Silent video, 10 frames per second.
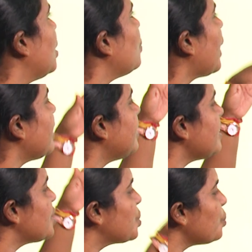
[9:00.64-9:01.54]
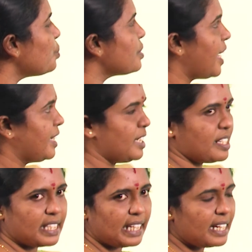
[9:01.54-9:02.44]
Look at these two
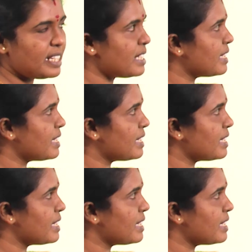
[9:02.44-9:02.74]
sentences.